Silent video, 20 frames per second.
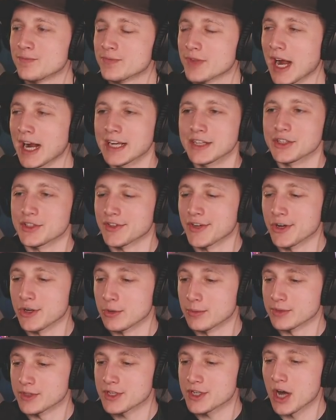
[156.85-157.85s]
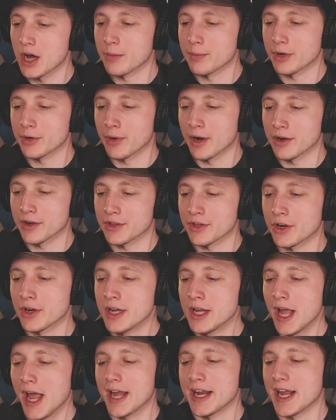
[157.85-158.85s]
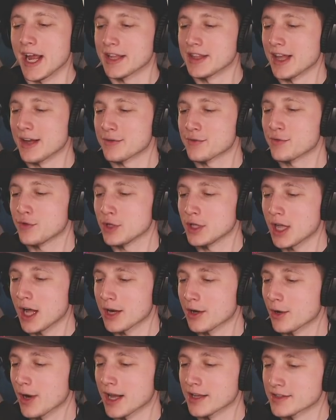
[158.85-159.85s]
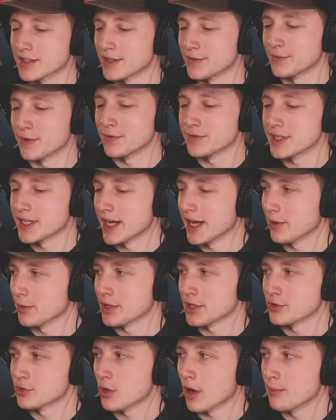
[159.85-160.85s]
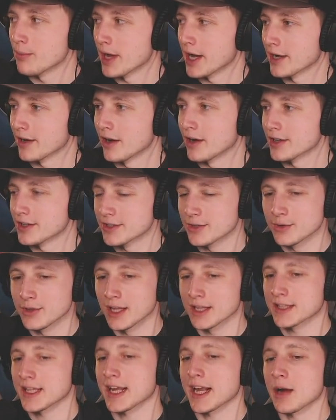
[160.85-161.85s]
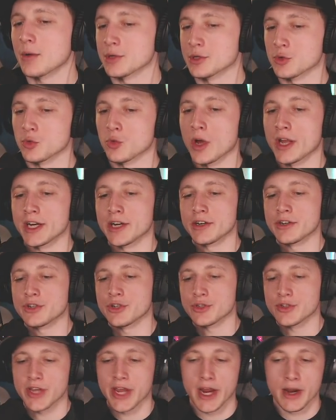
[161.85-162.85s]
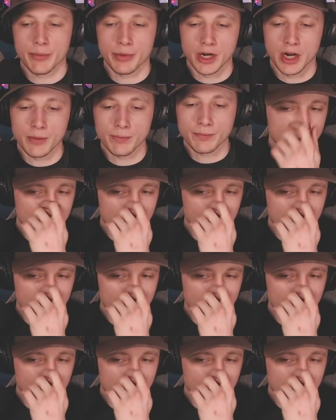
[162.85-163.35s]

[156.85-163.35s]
I could just hear him stomping around in there. And he had that full auto SA-58 with a drum mag on it too. Like, that guy was ready to just camp it up.